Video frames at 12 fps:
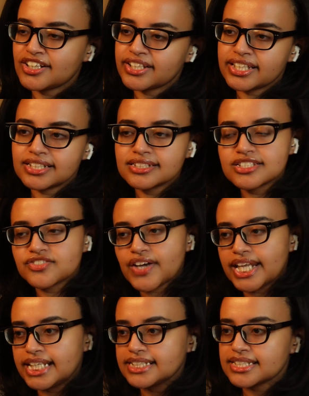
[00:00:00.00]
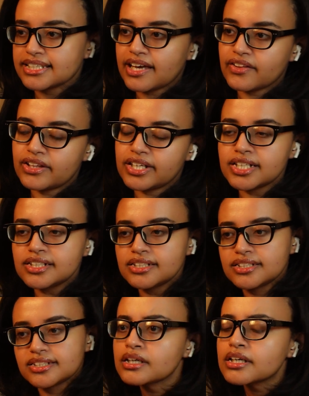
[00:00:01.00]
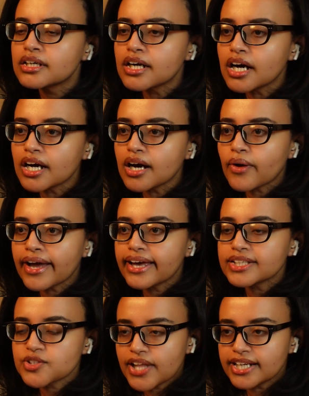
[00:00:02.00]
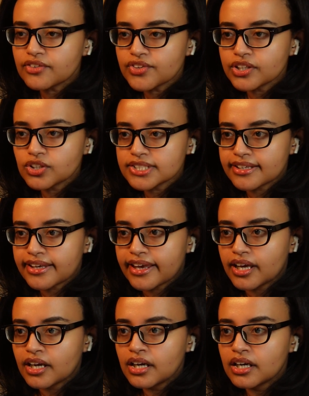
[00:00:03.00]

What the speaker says: kids fighting together. Okay, so that definitely looks like a king.